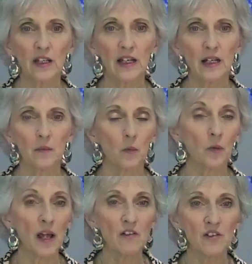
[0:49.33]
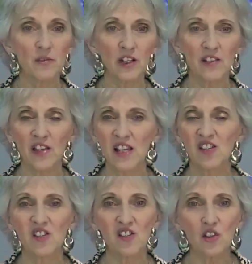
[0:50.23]
We're having some tickets. I
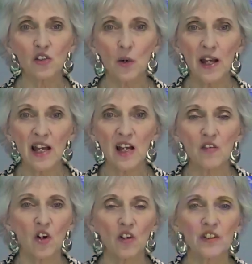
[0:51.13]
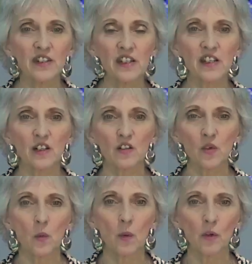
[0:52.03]
still don't have all the details
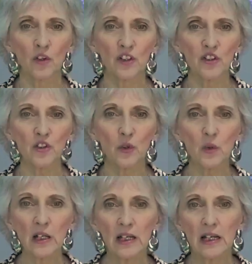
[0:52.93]
on what we're going to do,